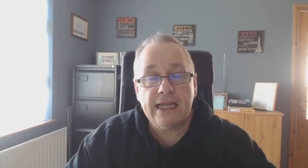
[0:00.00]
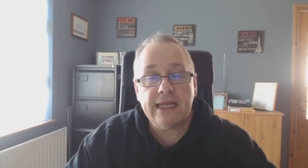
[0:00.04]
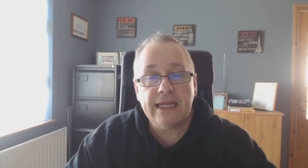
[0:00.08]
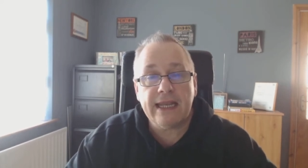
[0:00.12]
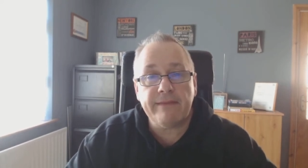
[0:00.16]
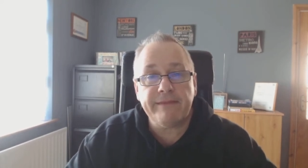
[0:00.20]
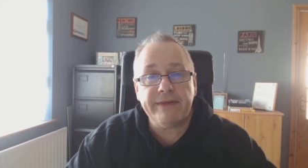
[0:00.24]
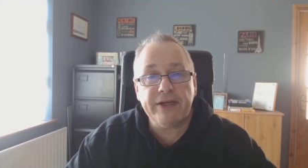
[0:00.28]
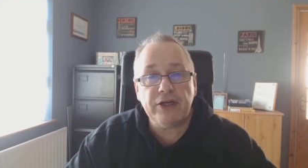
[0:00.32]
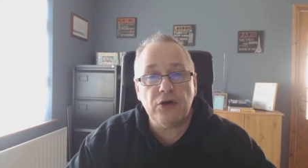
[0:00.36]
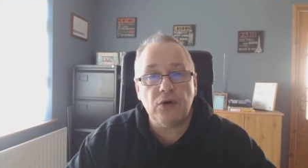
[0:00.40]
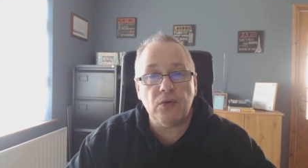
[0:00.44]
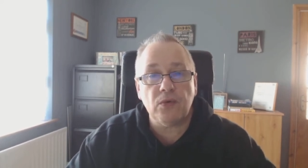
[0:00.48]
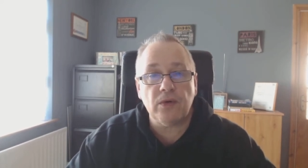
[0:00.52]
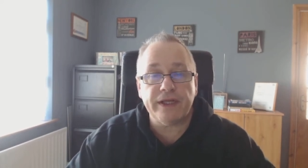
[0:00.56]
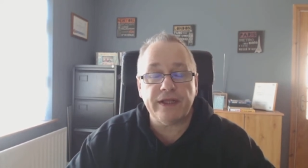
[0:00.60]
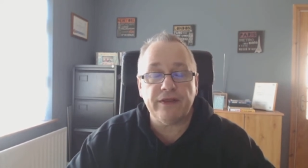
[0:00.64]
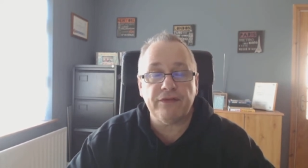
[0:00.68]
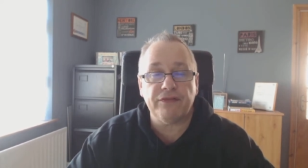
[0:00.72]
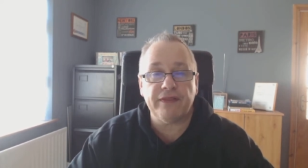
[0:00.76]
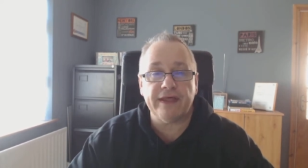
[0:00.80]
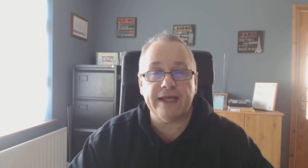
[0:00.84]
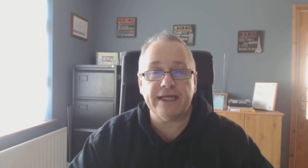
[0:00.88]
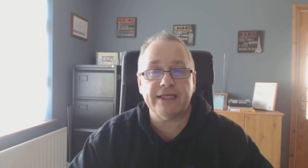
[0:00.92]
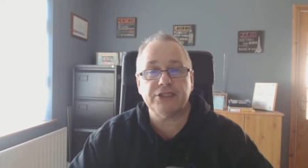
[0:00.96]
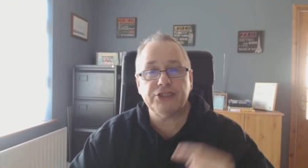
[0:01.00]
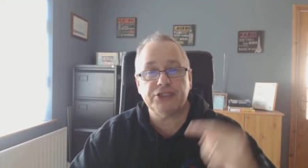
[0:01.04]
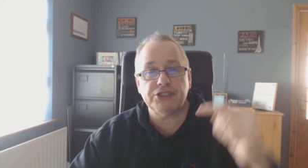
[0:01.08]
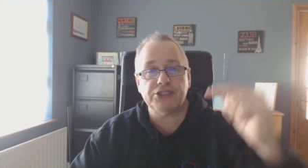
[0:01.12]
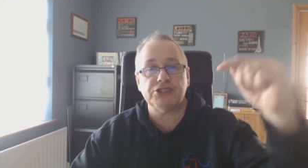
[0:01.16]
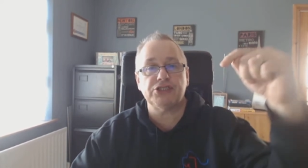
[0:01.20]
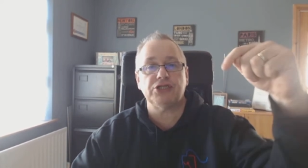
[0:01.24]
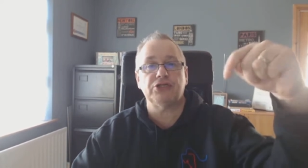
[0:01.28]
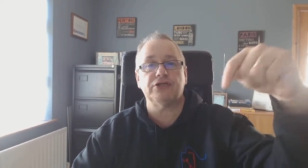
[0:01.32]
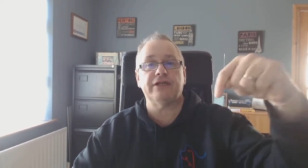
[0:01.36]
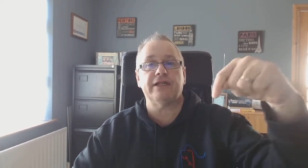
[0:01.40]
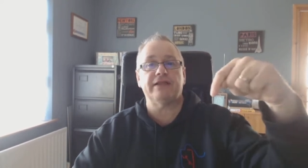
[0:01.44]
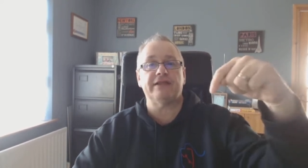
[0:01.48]
Let me know what you think
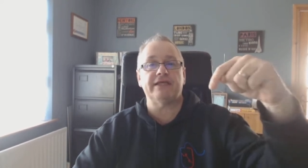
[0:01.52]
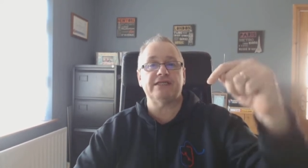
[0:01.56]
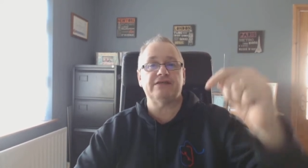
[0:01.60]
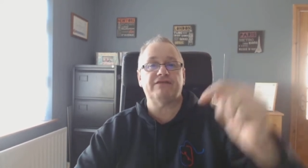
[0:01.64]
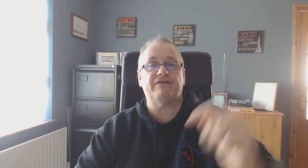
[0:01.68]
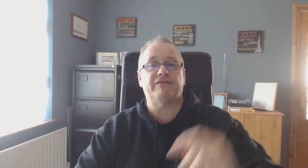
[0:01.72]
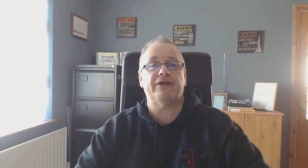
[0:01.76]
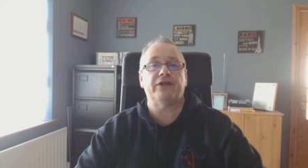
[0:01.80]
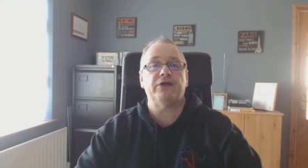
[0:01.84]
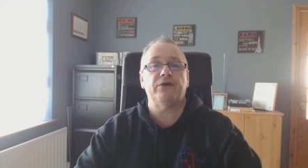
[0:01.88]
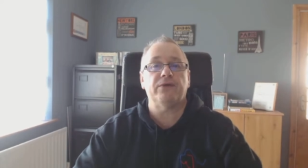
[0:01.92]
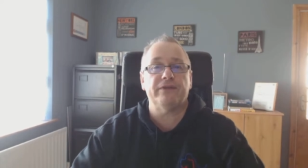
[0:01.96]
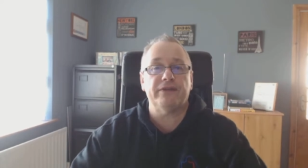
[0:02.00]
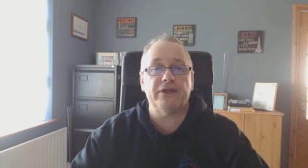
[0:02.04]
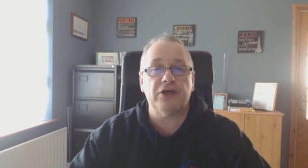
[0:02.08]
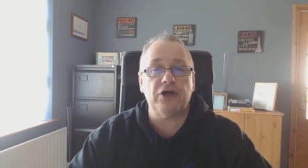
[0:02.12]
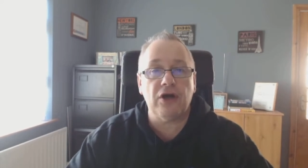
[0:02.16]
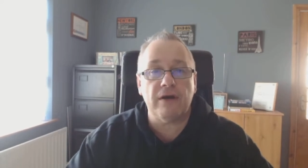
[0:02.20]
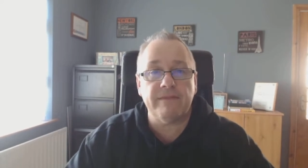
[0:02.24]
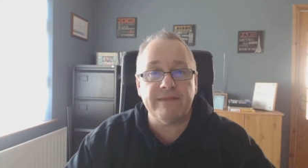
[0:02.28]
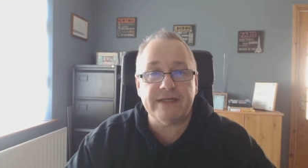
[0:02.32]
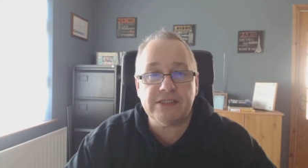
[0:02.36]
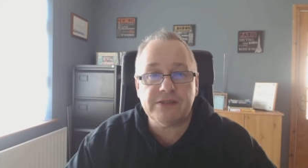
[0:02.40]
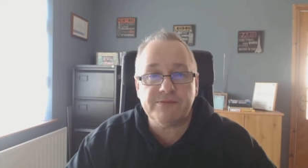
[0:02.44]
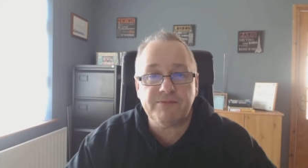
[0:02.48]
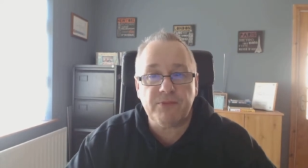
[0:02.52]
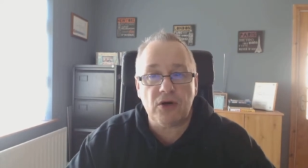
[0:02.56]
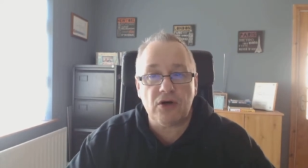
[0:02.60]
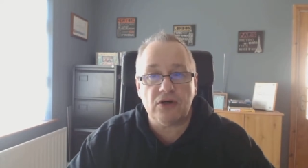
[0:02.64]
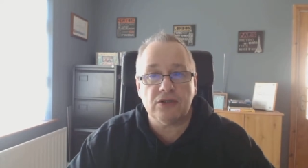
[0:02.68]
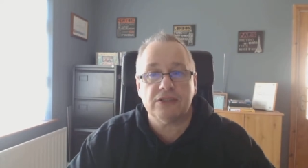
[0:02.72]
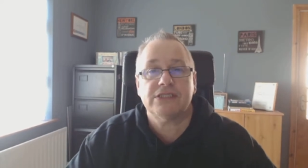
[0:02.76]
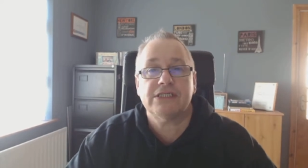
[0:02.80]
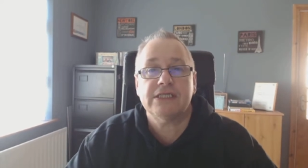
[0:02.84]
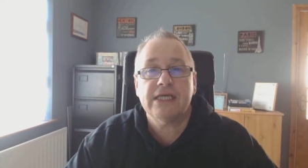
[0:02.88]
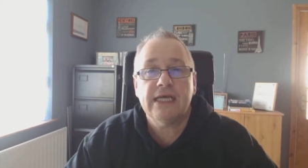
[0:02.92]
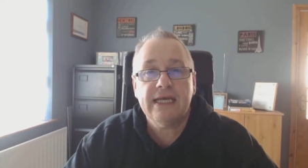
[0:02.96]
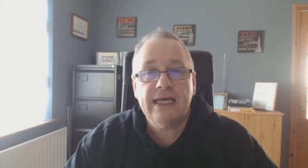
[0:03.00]
just under this video in the comments
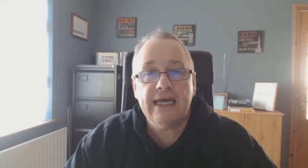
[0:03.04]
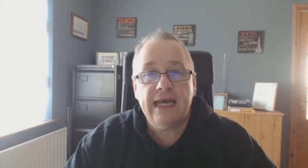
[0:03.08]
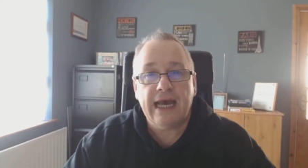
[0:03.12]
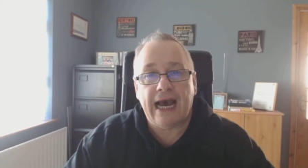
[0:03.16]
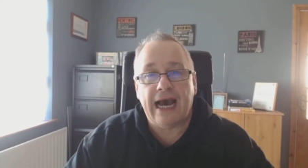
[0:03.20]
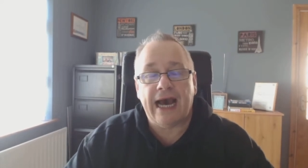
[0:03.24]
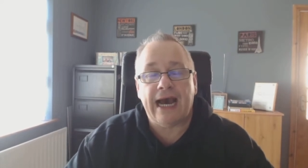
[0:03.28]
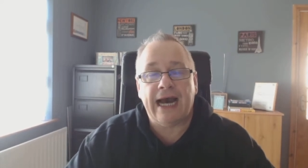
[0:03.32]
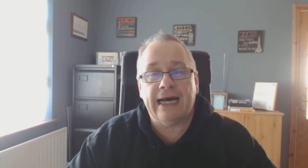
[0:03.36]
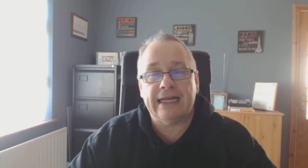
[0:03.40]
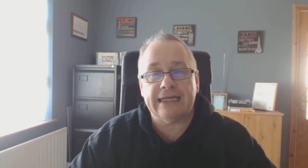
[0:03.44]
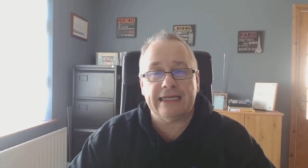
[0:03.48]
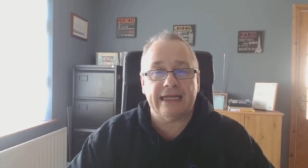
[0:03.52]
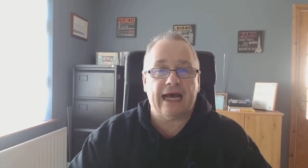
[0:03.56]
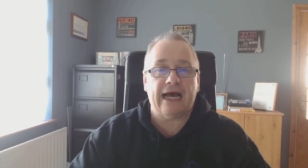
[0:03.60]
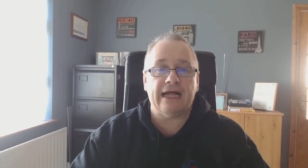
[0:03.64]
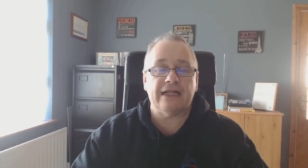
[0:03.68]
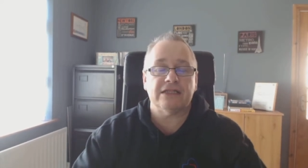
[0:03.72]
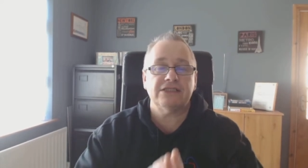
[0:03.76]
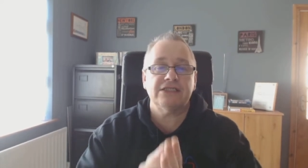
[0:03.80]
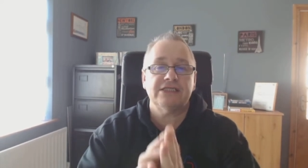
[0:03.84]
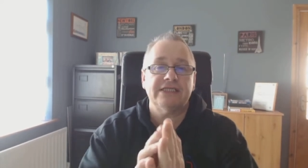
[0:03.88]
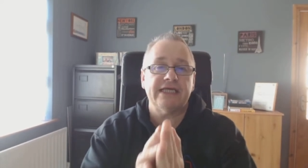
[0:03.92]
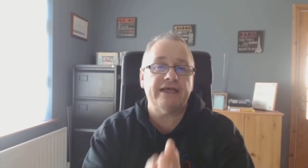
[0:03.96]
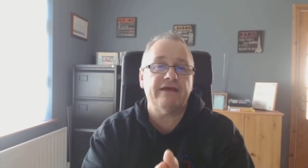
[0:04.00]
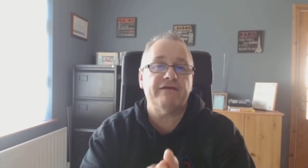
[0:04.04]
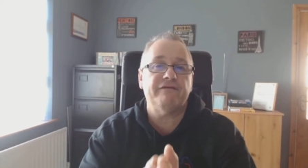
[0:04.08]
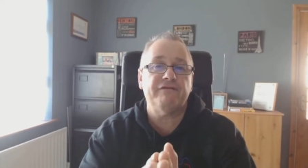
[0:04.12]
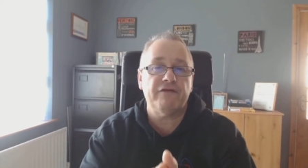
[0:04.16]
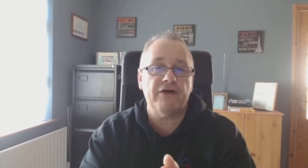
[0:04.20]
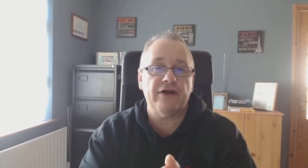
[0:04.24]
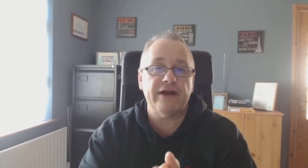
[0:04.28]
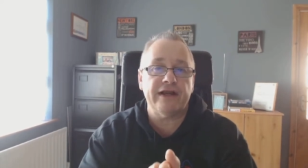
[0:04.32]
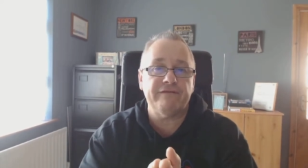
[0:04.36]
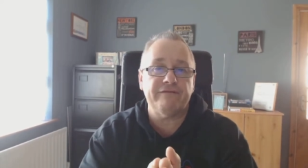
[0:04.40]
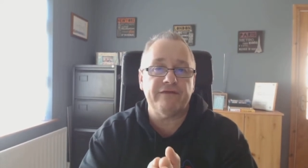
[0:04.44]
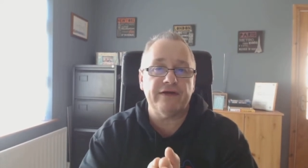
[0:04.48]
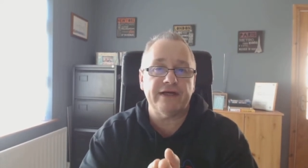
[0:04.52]
box, and I'll see you
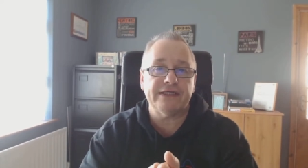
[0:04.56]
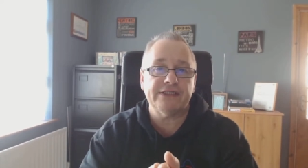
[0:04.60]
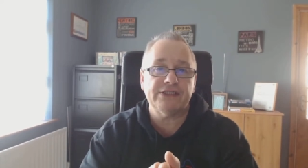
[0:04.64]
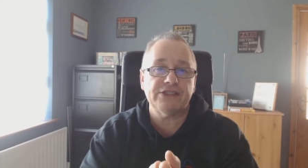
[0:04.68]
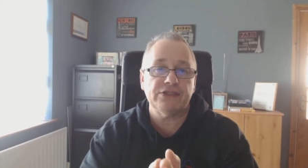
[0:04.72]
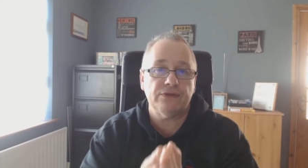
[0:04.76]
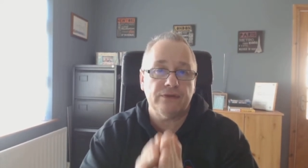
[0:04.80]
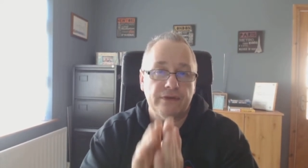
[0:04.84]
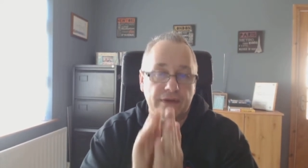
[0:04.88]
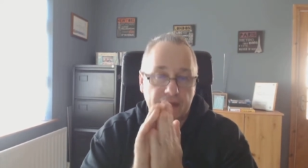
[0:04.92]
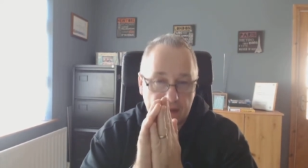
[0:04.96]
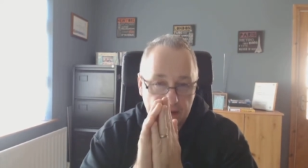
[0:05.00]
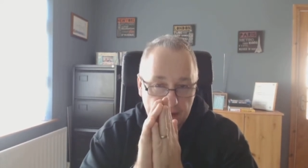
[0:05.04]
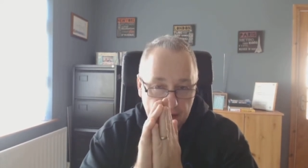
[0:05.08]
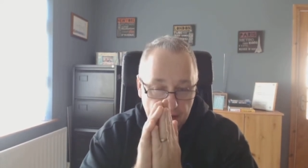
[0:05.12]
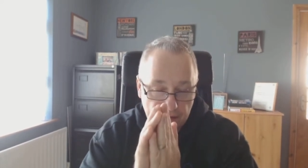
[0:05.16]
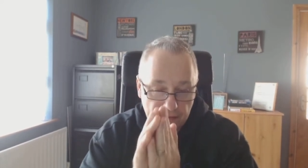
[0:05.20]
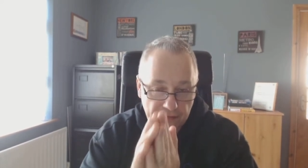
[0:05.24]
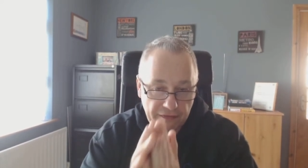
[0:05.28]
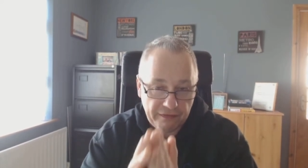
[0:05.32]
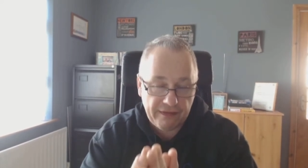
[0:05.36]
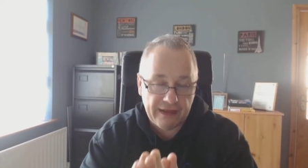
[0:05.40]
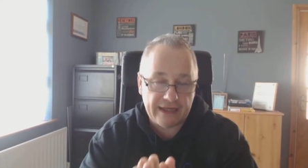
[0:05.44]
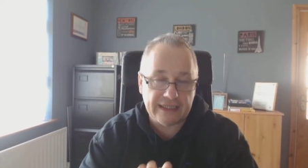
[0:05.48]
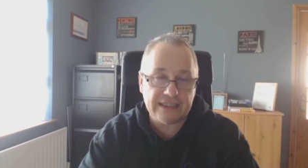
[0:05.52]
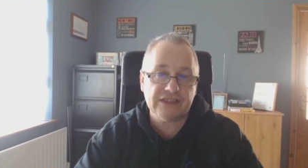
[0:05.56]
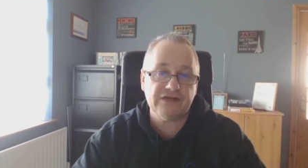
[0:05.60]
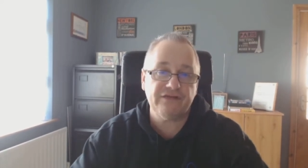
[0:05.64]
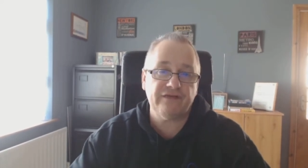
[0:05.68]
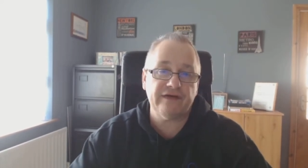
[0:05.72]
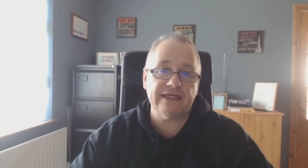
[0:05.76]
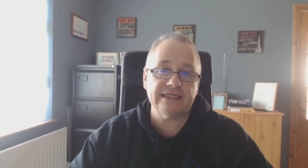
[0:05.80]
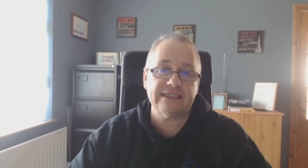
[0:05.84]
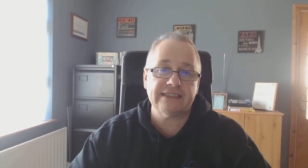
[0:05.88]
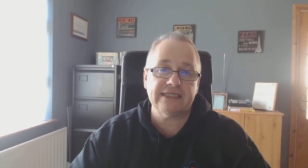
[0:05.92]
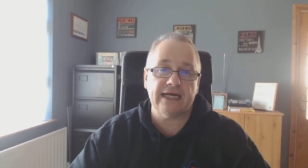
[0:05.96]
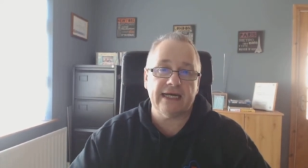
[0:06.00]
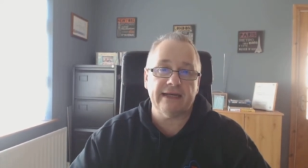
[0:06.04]
very, very soon. Thanks for
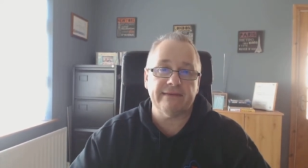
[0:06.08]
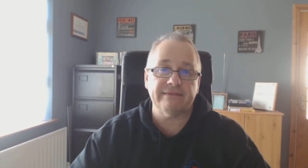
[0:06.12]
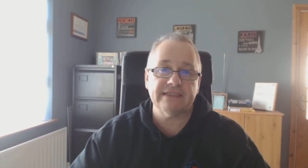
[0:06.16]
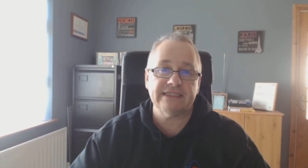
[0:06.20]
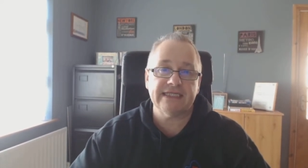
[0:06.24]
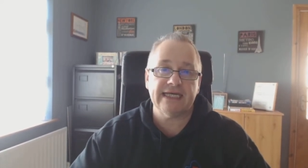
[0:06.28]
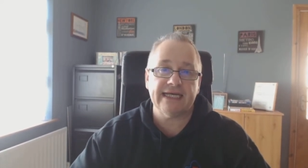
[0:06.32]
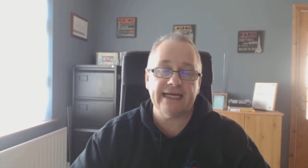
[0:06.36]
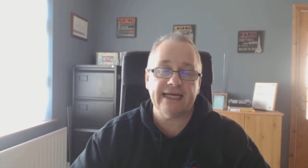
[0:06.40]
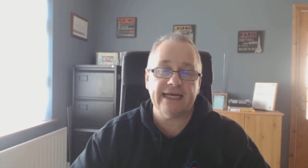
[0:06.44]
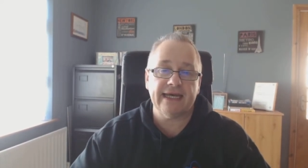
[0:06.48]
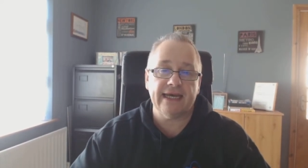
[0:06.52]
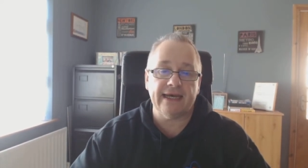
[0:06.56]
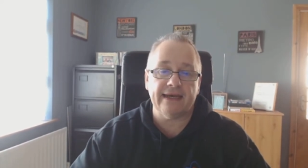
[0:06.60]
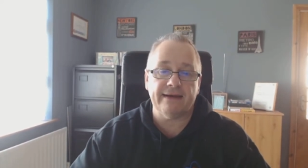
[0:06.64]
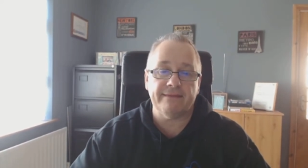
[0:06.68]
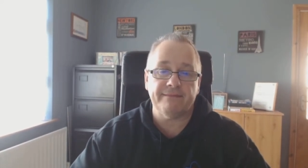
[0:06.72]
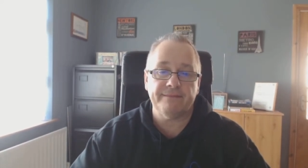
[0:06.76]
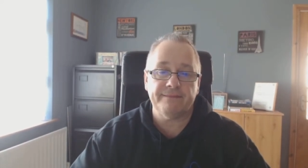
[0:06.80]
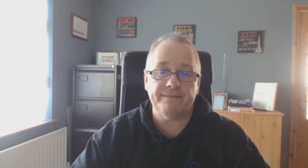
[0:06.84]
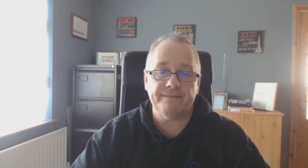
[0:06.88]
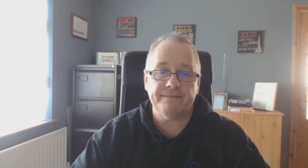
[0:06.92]
your time. Take care.